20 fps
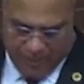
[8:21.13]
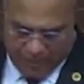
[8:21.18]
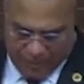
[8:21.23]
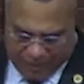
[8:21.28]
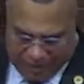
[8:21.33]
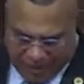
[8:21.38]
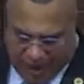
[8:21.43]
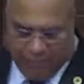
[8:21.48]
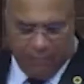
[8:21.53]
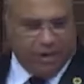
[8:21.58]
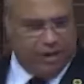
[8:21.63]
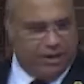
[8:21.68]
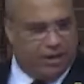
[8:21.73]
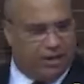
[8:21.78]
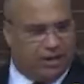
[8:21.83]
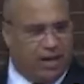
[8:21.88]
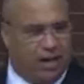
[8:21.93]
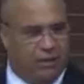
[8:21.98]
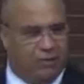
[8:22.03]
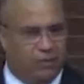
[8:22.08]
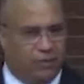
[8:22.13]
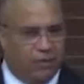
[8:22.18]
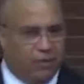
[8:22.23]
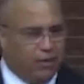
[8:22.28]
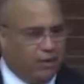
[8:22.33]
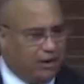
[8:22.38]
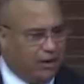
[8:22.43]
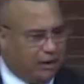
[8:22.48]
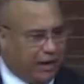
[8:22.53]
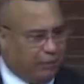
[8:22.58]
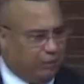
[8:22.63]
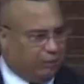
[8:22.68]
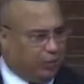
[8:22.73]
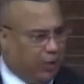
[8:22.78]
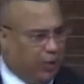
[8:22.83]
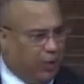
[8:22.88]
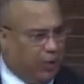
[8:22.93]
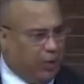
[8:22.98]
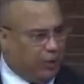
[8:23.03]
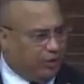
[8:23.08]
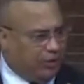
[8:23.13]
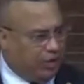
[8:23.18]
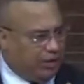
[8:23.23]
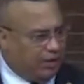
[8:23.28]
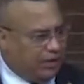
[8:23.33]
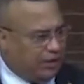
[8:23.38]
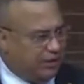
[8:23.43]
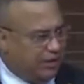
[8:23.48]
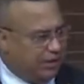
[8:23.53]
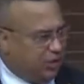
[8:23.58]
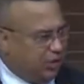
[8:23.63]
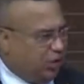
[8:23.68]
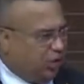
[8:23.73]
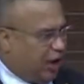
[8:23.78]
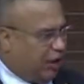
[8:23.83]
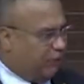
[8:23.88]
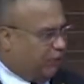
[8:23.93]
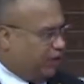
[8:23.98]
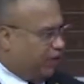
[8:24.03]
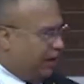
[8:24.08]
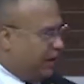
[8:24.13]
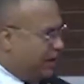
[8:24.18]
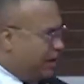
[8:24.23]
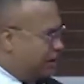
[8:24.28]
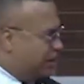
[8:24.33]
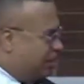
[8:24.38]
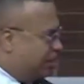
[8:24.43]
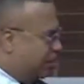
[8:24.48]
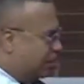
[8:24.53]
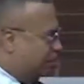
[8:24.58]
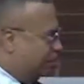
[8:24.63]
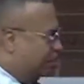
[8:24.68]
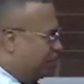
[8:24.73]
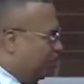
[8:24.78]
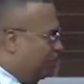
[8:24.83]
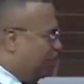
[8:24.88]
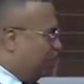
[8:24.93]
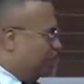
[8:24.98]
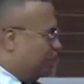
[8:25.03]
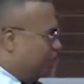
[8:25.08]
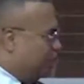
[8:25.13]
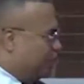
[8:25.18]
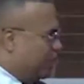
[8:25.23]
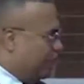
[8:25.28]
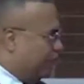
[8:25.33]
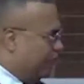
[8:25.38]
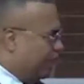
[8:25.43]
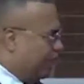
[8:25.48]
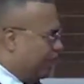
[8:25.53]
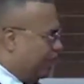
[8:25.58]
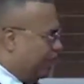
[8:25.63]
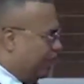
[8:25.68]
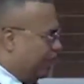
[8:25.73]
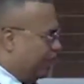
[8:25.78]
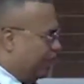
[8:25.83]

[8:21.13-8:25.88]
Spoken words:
some of the stuff that Paul does in chapter 8 just blows my mind.